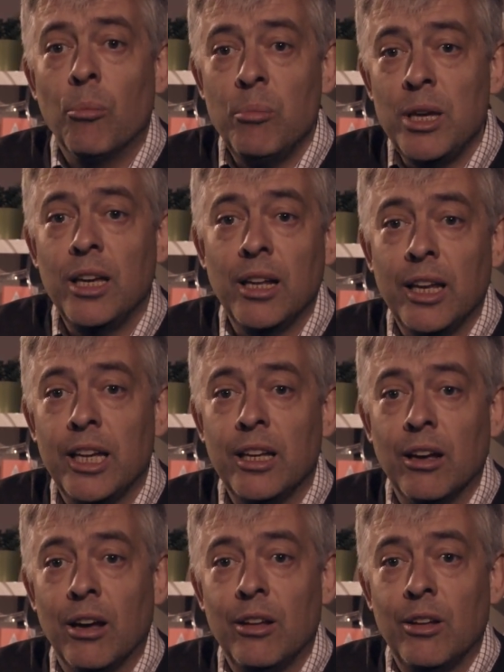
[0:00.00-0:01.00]
merely
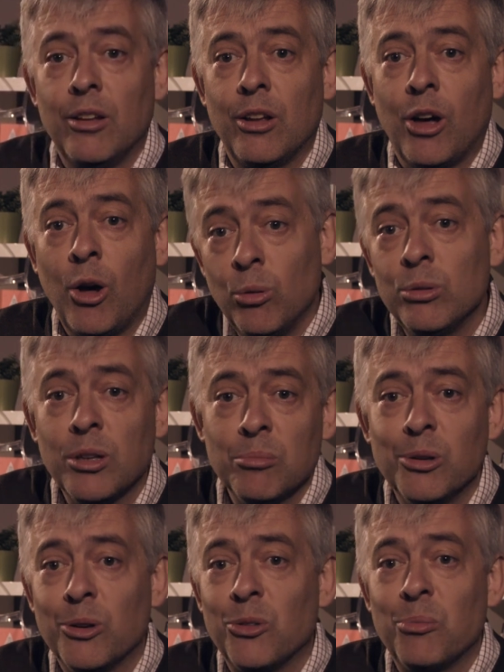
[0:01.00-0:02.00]
holding
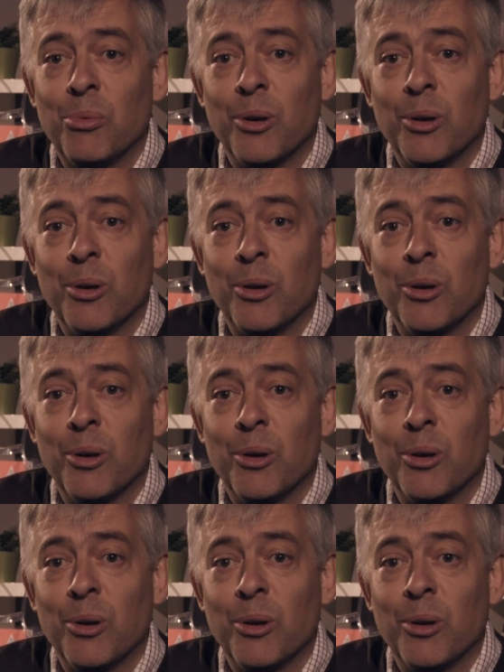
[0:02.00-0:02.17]
books,